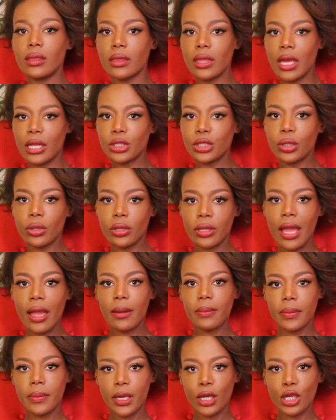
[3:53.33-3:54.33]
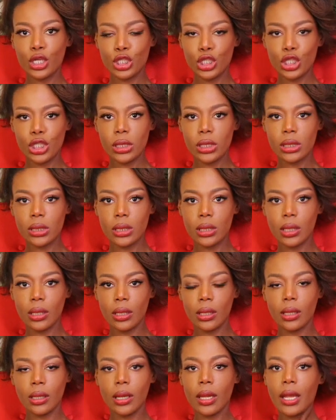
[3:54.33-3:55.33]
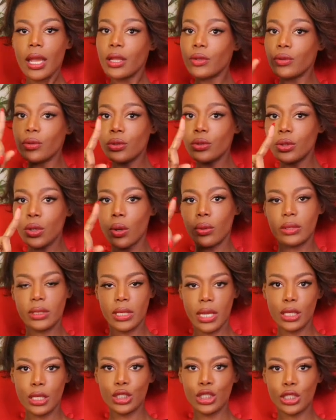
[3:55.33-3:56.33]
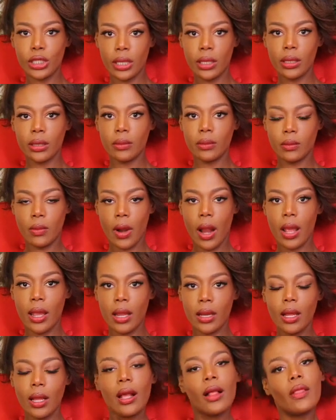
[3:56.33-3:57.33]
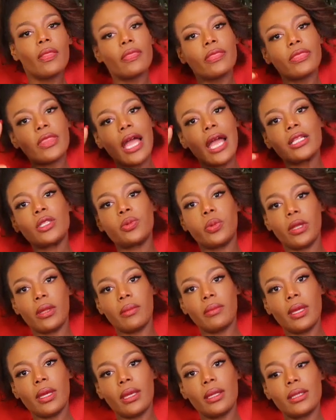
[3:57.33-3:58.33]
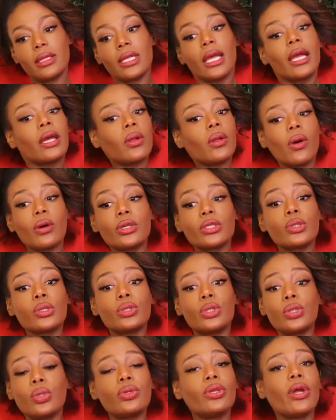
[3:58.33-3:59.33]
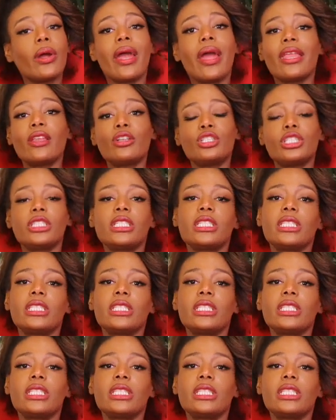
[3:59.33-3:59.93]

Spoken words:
that you're that bitch and you don't take shit, right? That's what it means. And also too, your energy